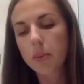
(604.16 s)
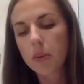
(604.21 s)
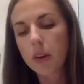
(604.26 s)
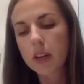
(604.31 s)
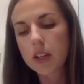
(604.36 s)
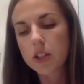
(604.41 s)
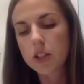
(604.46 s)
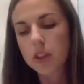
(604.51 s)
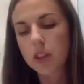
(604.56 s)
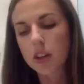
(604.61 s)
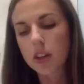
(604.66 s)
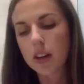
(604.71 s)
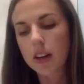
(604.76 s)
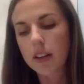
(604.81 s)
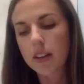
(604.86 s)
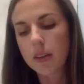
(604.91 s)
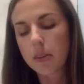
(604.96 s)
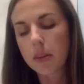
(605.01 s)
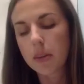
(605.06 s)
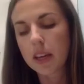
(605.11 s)
pressure
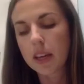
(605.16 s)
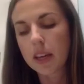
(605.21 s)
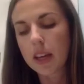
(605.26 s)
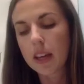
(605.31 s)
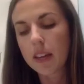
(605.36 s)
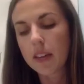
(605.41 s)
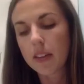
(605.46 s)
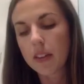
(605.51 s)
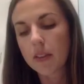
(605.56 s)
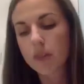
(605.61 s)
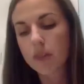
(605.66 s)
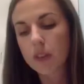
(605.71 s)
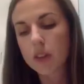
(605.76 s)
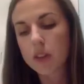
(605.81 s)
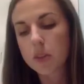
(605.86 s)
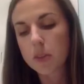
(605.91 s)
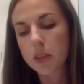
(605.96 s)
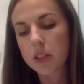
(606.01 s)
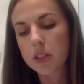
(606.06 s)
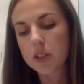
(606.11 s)
in the
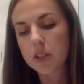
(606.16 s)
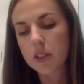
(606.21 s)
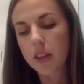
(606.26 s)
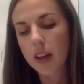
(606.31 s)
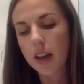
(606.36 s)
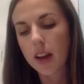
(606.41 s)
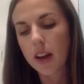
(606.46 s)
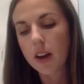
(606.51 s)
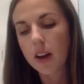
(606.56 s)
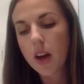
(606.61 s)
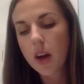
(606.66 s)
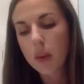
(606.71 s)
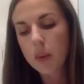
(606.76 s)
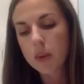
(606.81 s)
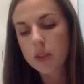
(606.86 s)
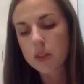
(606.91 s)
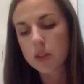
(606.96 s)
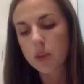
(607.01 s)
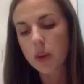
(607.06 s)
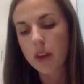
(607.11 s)
first picture there,
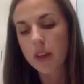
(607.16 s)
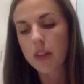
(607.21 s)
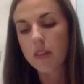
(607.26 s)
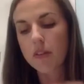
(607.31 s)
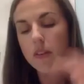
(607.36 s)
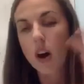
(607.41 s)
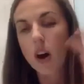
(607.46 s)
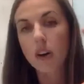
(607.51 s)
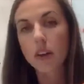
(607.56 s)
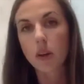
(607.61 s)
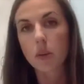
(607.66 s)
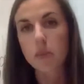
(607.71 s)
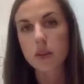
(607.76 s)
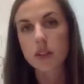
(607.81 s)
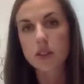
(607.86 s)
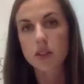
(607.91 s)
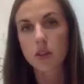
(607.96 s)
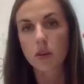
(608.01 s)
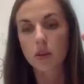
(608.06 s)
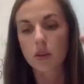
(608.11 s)
which is why the volume
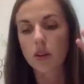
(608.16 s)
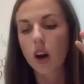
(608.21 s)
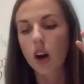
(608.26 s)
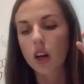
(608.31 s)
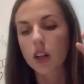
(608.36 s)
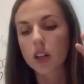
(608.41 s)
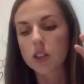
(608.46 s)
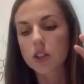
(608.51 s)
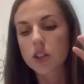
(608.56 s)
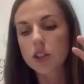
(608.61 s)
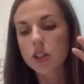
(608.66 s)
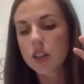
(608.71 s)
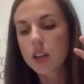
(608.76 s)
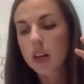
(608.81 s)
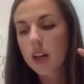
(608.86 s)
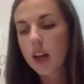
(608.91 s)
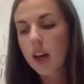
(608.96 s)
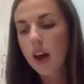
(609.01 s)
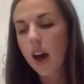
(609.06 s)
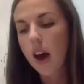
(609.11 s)
is so large.
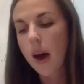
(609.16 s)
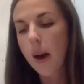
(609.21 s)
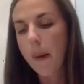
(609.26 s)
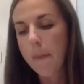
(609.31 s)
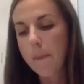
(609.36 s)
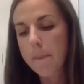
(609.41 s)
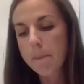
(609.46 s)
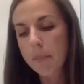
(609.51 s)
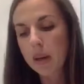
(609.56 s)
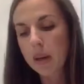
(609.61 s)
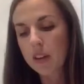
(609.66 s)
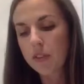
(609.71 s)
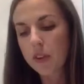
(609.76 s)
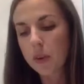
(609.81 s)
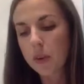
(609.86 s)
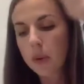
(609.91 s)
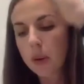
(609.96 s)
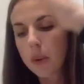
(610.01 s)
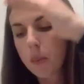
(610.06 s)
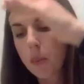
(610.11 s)
But if
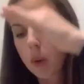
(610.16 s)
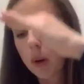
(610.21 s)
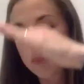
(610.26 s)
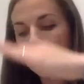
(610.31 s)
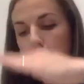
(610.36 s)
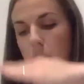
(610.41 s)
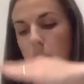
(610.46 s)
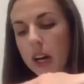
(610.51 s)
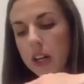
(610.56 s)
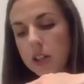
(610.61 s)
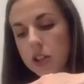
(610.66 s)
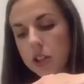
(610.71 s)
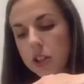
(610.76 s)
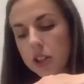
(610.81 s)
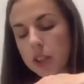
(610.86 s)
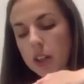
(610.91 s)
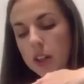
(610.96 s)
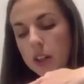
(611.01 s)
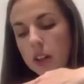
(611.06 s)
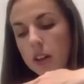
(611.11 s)
you put more
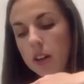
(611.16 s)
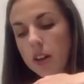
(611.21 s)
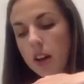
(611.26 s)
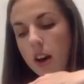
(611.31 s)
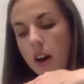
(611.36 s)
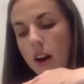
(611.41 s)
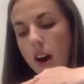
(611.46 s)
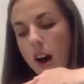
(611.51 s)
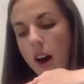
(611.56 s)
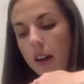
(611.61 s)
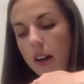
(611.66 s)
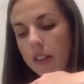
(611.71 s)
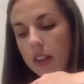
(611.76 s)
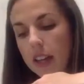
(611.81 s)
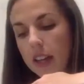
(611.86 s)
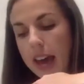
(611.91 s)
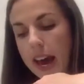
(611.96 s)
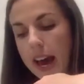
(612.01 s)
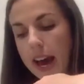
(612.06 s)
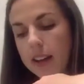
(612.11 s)
pressure on the
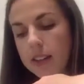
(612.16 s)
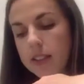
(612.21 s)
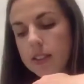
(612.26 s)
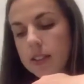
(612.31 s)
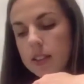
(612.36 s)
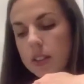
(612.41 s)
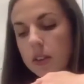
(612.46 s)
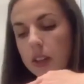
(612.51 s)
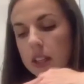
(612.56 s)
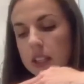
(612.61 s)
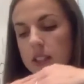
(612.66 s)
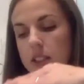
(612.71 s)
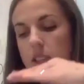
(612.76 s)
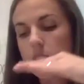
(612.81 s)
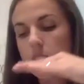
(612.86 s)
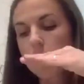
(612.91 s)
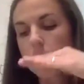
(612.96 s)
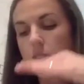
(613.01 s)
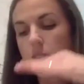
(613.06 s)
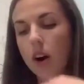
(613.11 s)
gas, you can
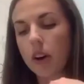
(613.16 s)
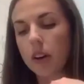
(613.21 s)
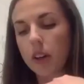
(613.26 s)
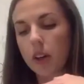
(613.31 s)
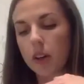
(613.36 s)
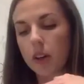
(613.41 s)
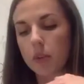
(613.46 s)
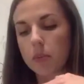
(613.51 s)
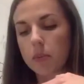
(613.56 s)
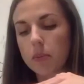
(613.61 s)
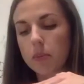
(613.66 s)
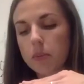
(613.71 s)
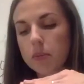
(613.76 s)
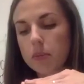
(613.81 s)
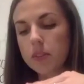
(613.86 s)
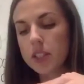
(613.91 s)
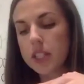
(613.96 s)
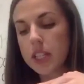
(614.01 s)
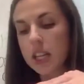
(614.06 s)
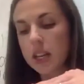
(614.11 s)
see the volume
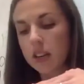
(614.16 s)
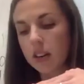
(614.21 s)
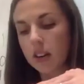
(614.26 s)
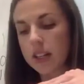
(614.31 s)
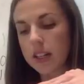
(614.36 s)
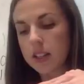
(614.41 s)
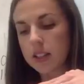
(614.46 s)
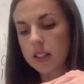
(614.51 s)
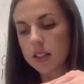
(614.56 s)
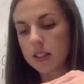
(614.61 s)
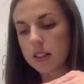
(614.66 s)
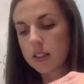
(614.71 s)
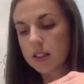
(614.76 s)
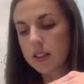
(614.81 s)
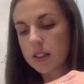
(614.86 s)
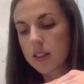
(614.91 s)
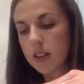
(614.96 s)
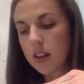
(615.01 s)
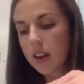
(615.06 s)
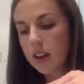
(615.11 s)

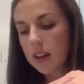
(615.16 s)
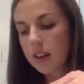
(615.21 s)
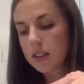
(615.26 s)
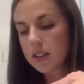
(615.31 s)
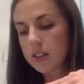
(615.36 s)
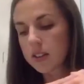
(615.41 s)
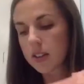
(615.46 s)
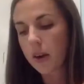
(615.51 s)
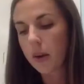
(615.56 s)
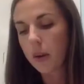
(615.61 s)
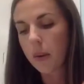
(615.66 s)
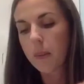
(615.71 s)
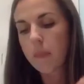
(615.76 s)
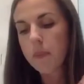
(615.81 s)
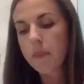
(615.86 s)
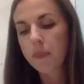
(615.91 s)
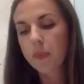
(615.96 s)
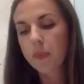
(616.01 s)
decreases. So